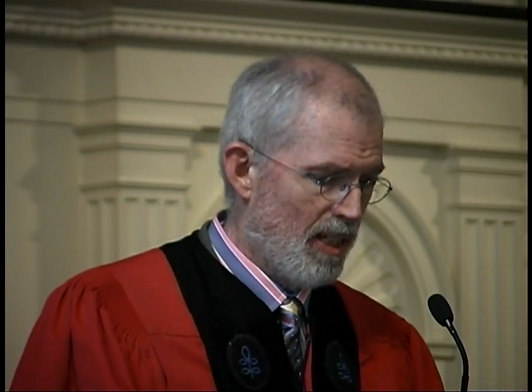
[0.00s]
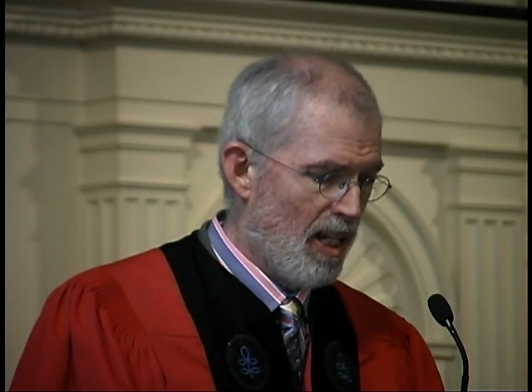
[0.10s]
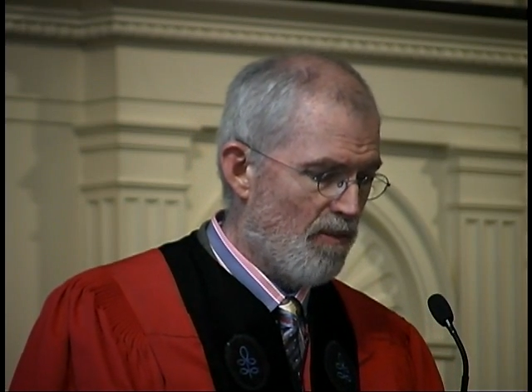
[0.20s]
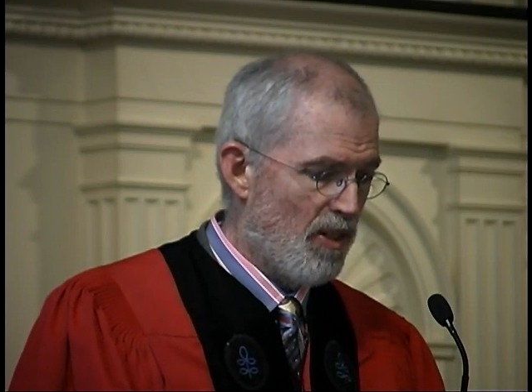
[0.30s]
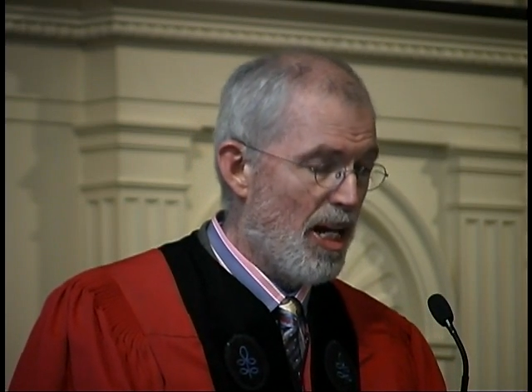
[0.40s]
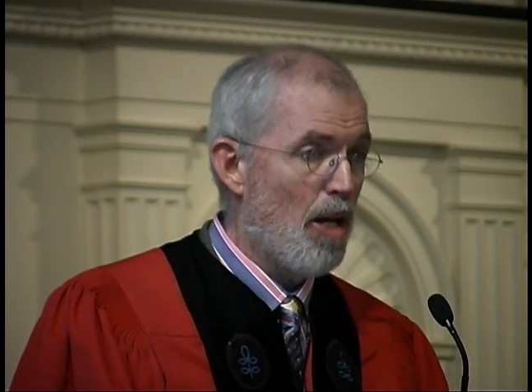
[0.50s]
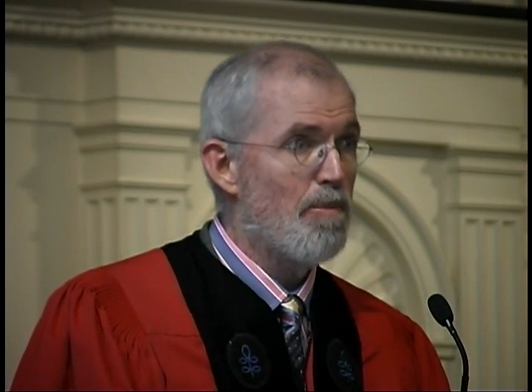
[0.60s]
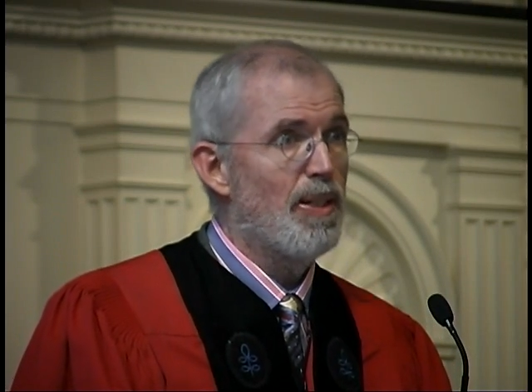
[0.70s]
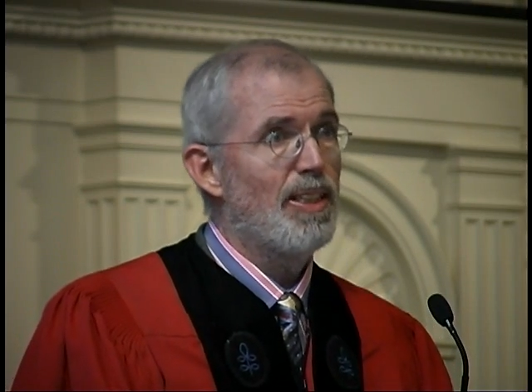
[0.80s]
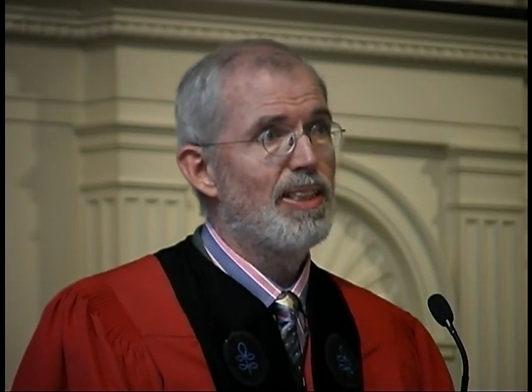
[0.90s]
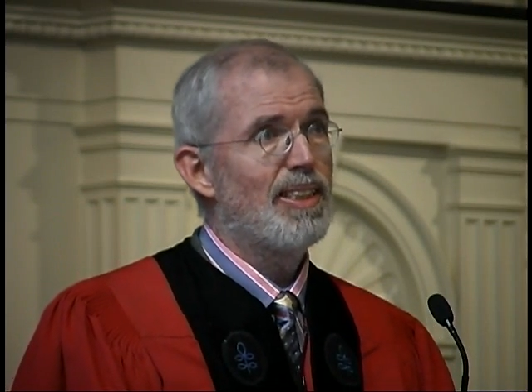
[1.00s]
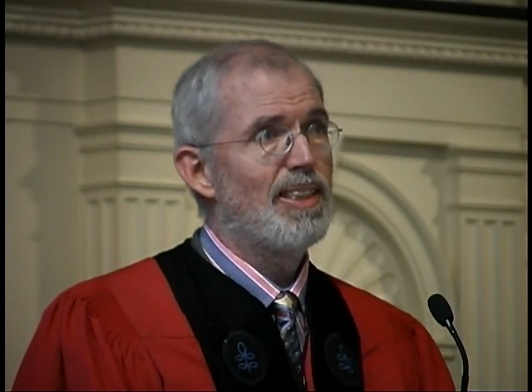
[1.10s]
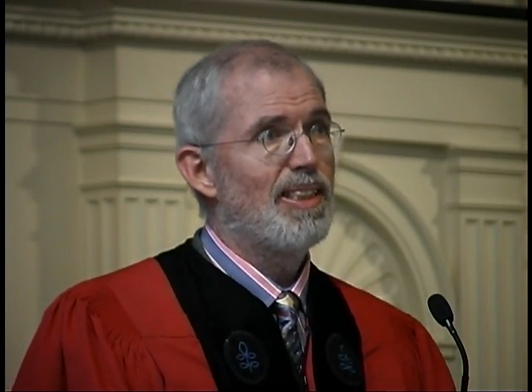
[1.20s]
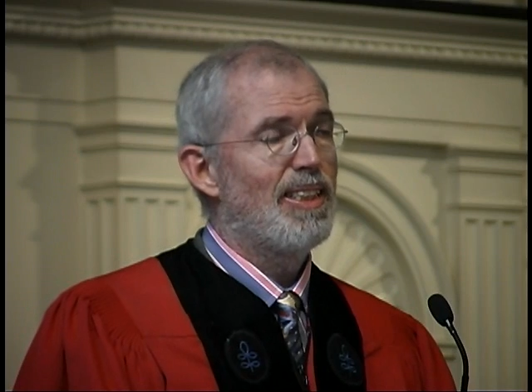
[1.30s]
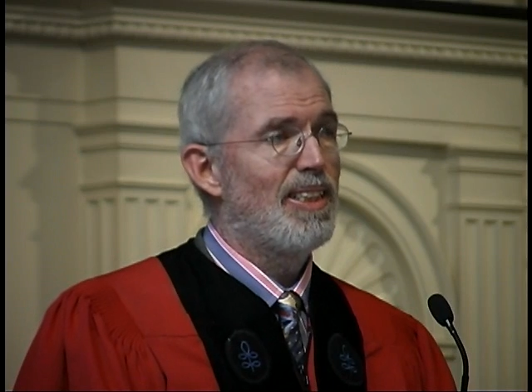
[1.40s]
Love your neighbor,
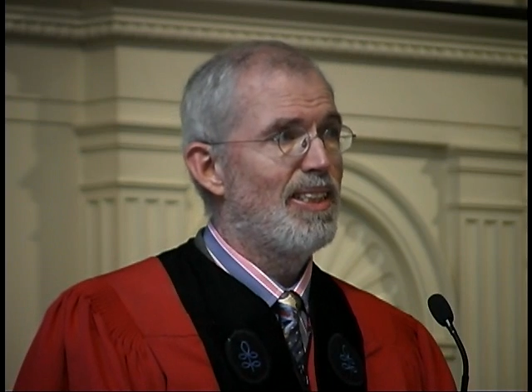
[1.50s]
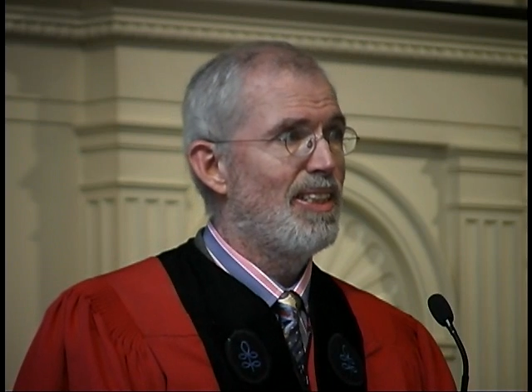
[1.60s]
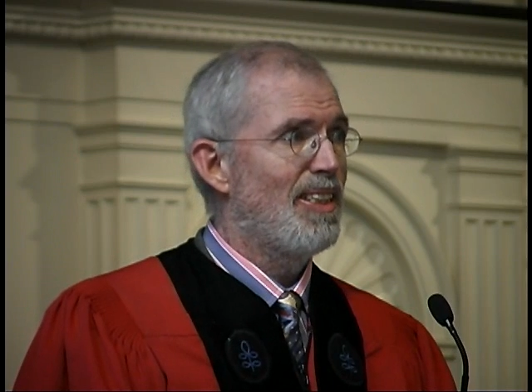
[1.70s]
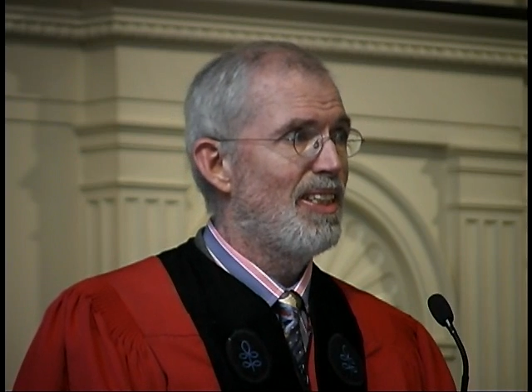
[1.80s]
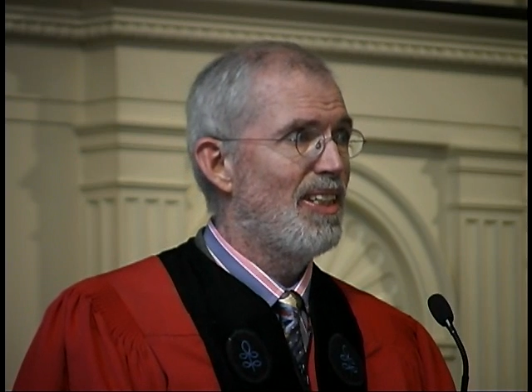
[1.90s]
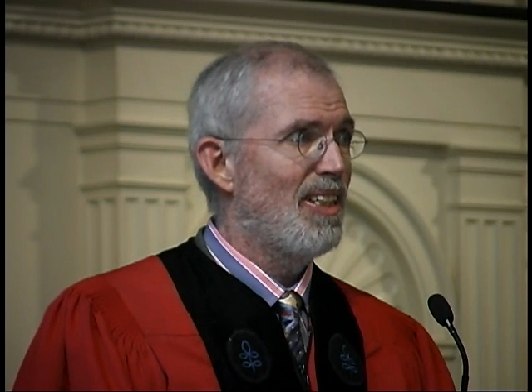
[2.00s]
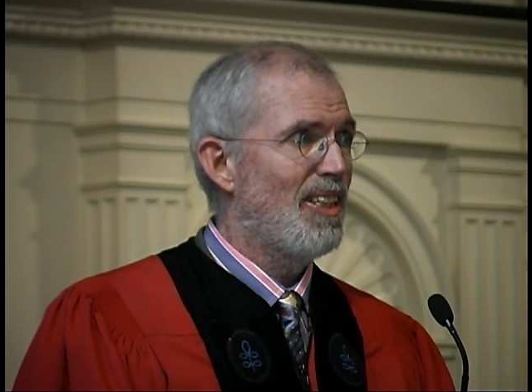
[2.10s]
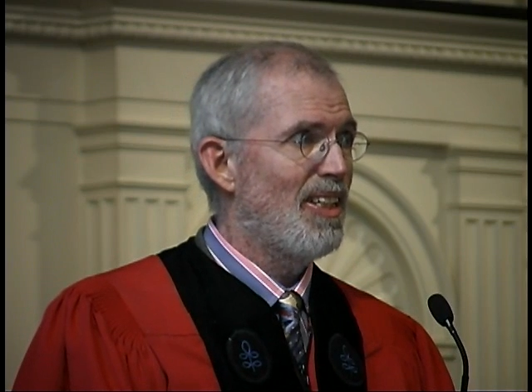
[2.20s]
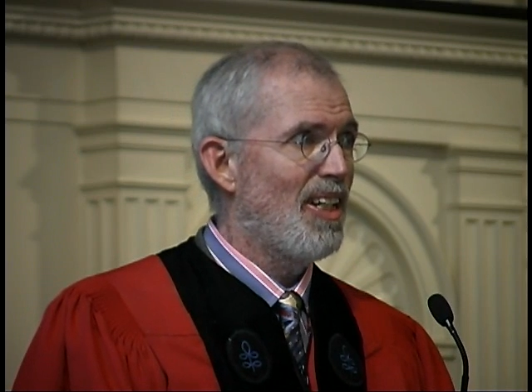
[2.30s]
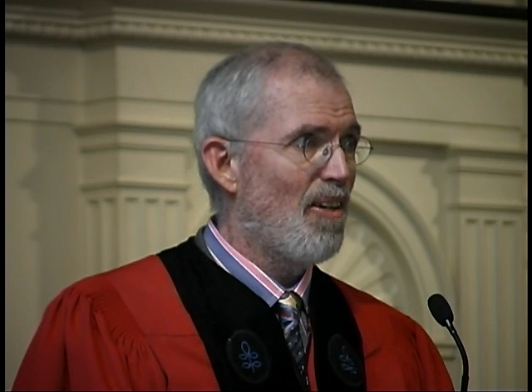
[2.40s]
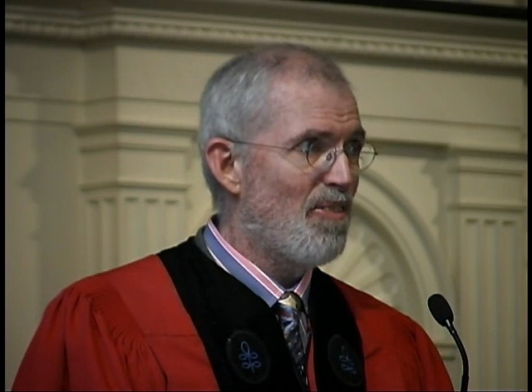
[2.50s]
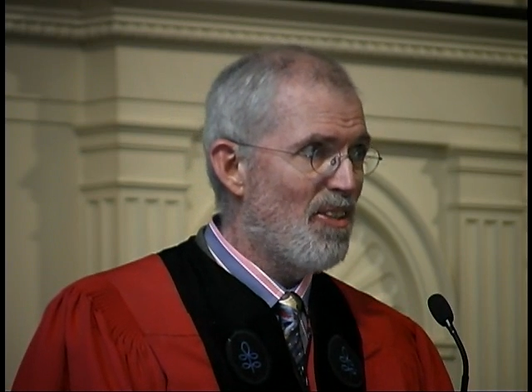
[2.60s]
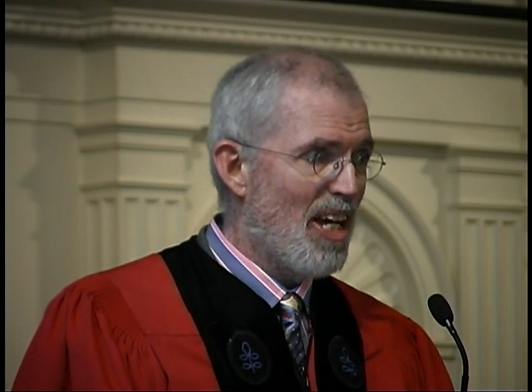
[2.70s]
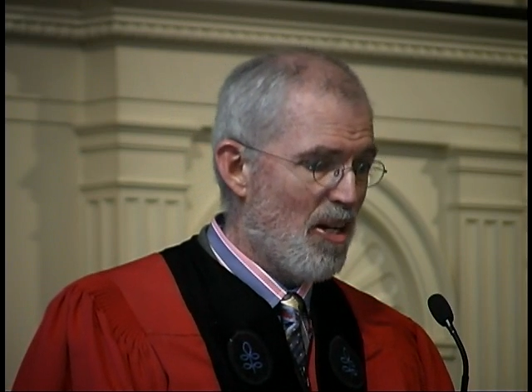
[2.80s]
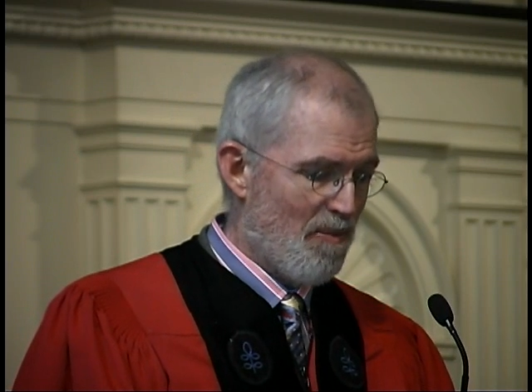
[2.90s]
love
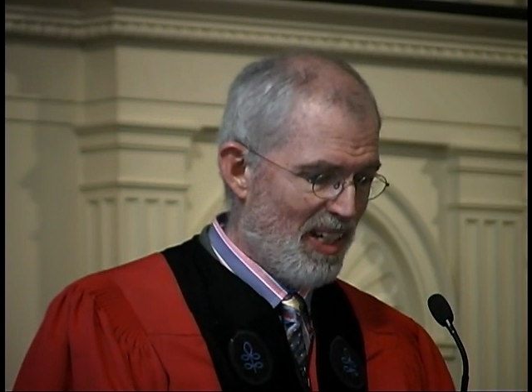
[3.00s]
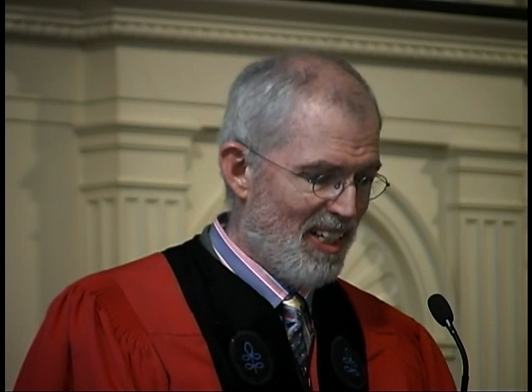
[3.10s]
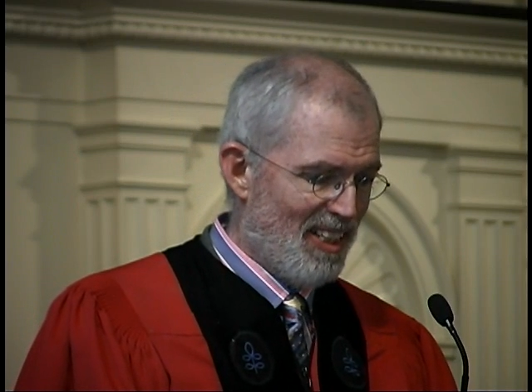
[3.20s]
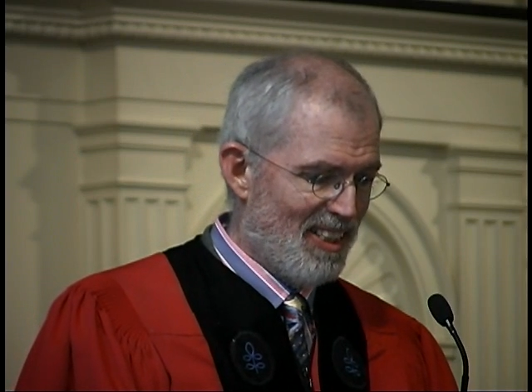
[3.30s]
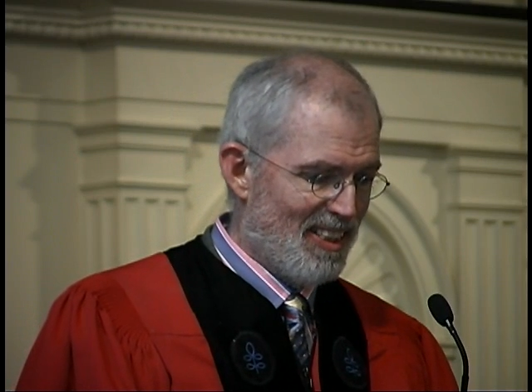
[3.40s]
your enemy.